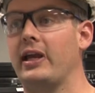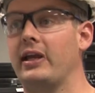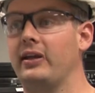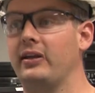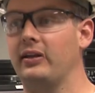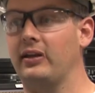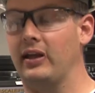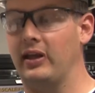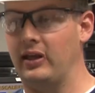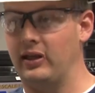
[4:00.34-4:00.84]

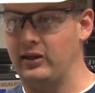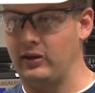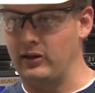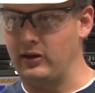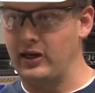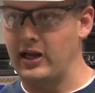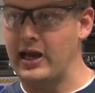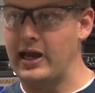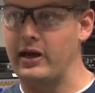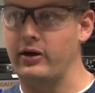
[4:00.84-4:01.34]
it,
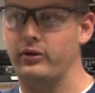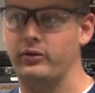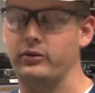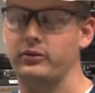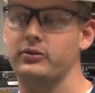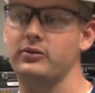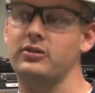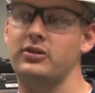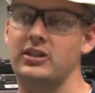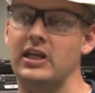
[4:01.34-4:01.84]
and
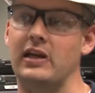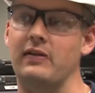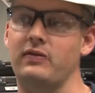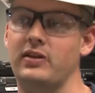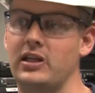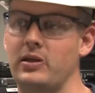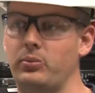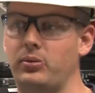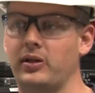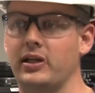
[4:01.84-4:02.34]
how
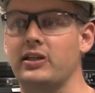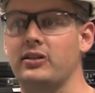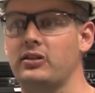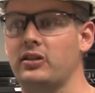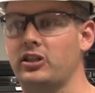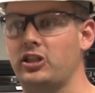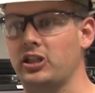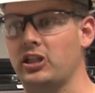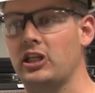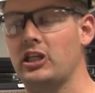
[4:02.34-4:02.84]
safety plays
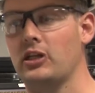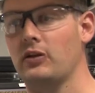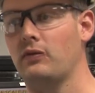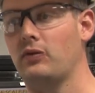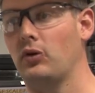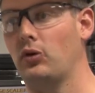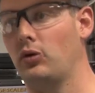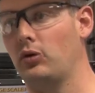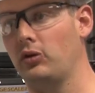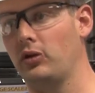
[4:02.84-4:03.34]
such a key
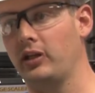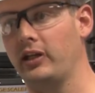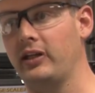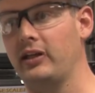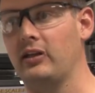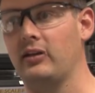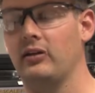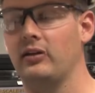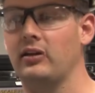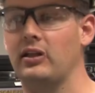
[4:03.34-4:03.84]
role
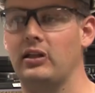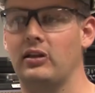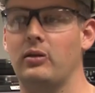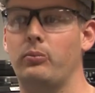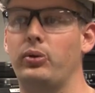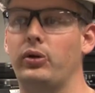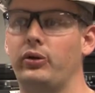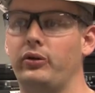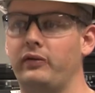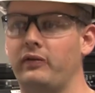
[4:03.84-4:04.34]
in the
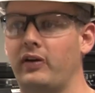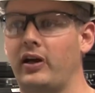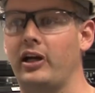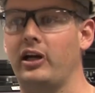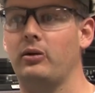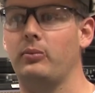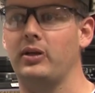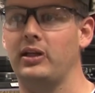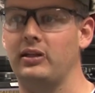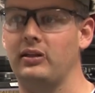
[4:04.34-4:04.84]
built
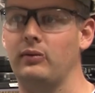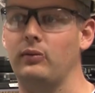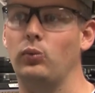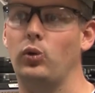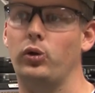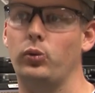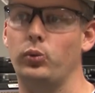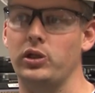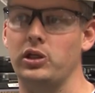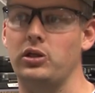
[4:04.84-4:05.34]
environment and
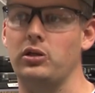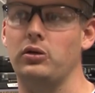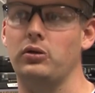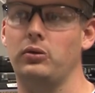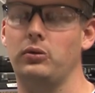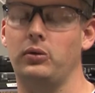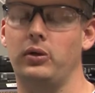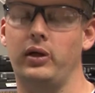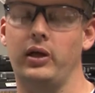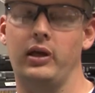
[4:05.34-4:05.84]
what we
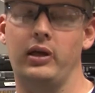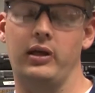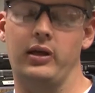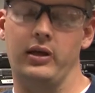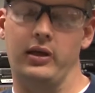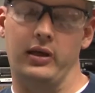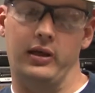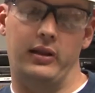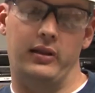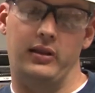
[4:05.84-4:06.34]
do,
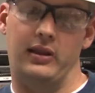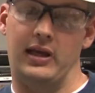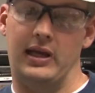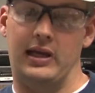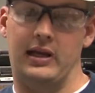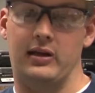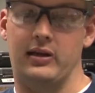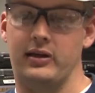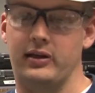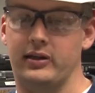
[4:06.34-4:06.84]

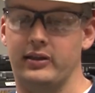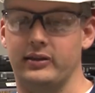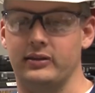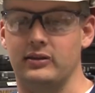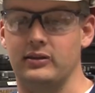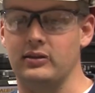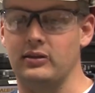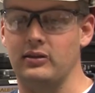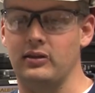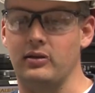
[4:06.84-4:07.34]
that I
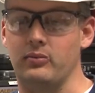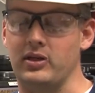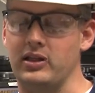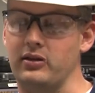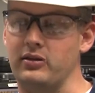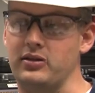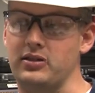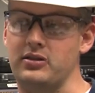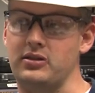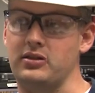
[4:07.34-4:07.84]
mean,
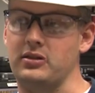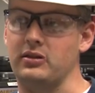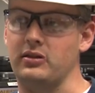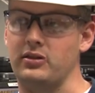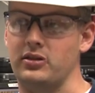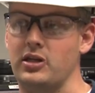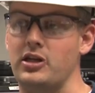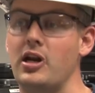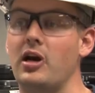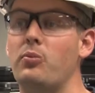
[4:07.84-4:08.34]

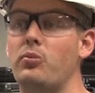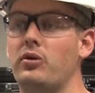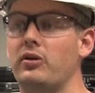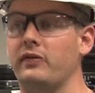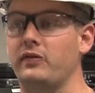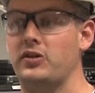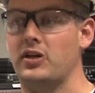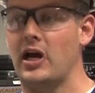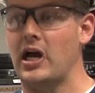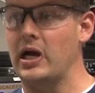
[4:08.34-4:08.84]
there's a number
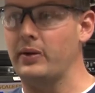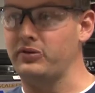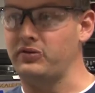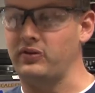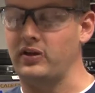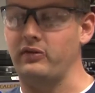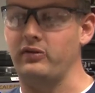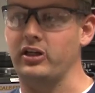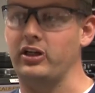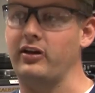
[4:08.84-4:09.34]
of jobs
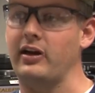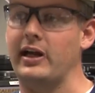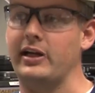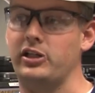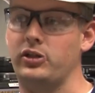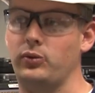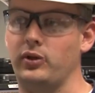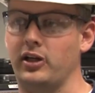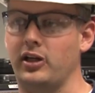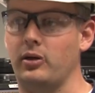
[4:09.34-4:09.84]
for every
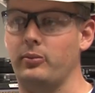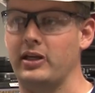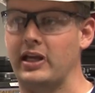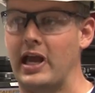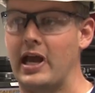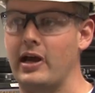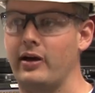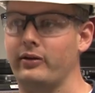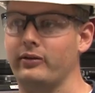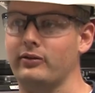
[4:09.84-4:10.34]
graduate coming
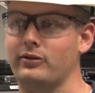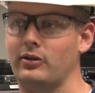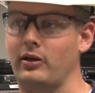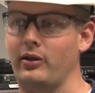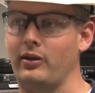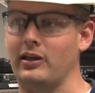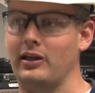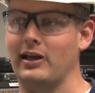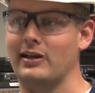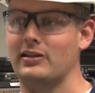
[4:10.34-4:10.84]
out. So I
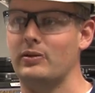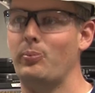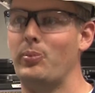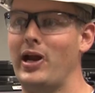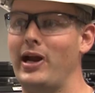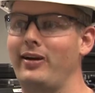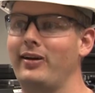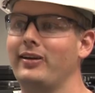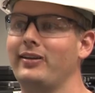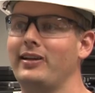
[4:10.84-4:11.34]
think as a
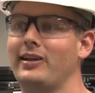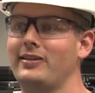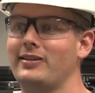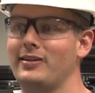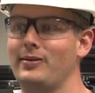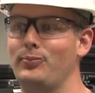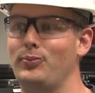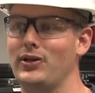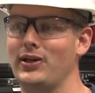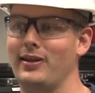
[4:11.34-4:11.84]
parent, that's
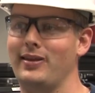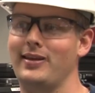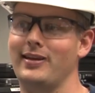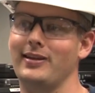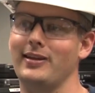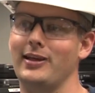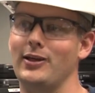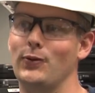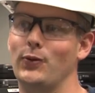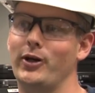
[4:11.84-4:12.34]
a big
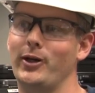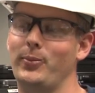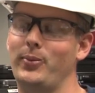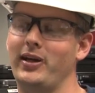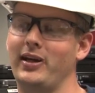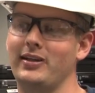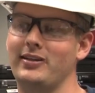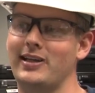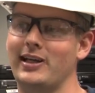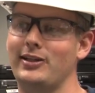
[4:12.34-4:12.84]
thing that you want to
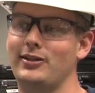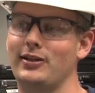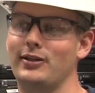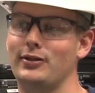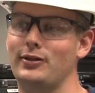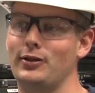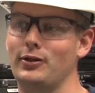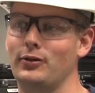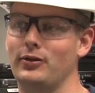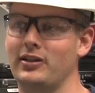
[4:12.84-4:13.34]
pay attention
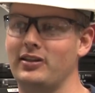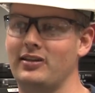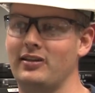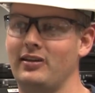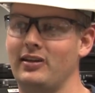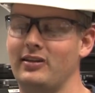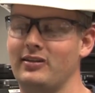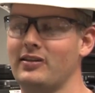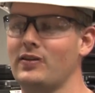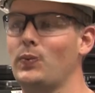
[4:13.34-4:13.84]
to, is
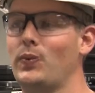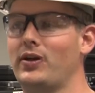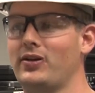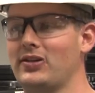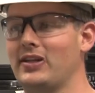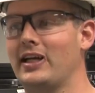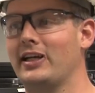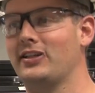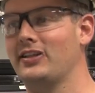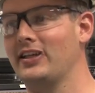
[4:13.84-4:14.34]
this
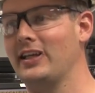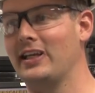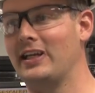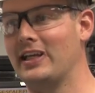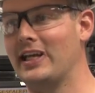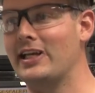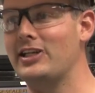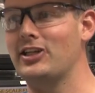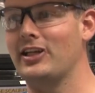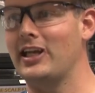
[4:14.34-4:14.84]
person actually
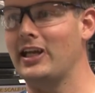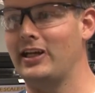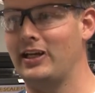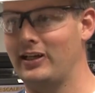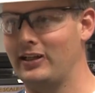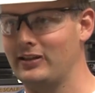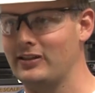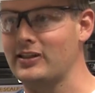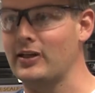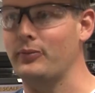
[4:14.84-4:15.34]
getting
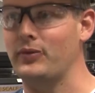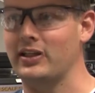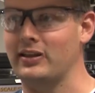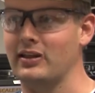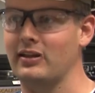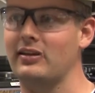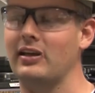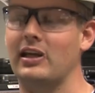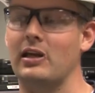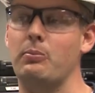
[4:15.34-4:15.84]
educated in something
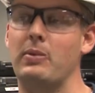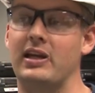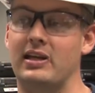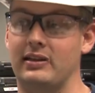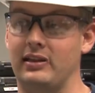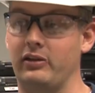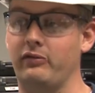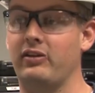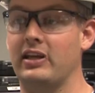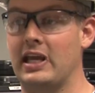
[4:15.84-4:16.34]
that they can make
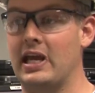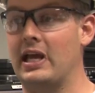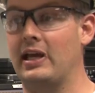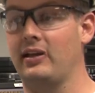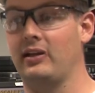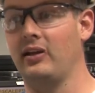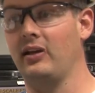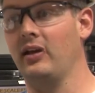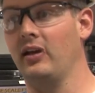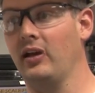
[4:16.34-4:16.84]
a living
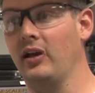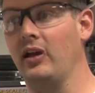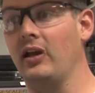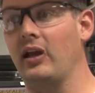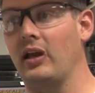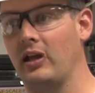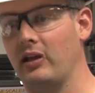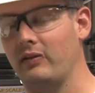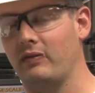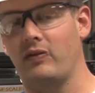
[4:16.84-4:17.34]
at?
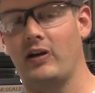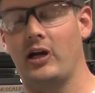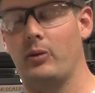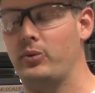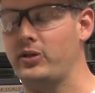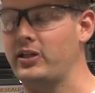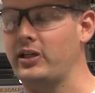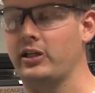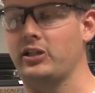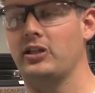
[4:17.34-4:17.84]
And fire
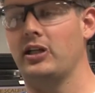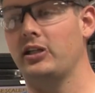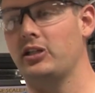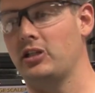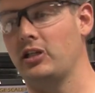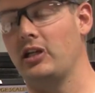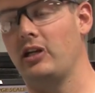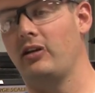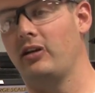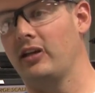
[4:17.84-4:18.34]
protection
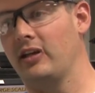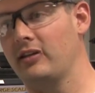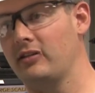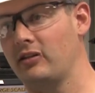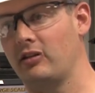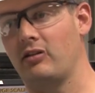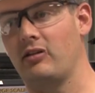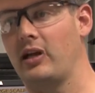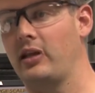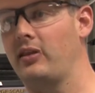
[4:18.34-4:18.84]
engineering is
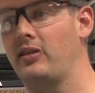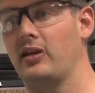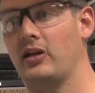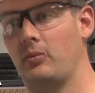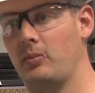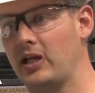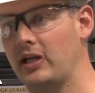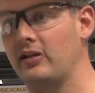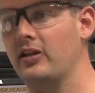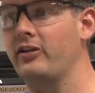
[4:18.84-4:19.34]
a great thing
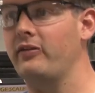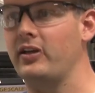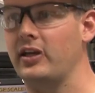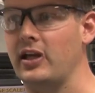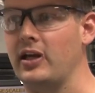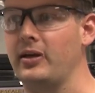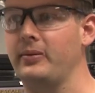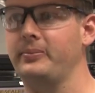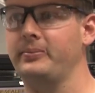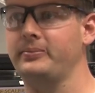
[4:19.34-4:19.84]
to make a
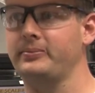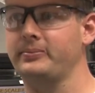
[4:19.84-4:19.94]
living at.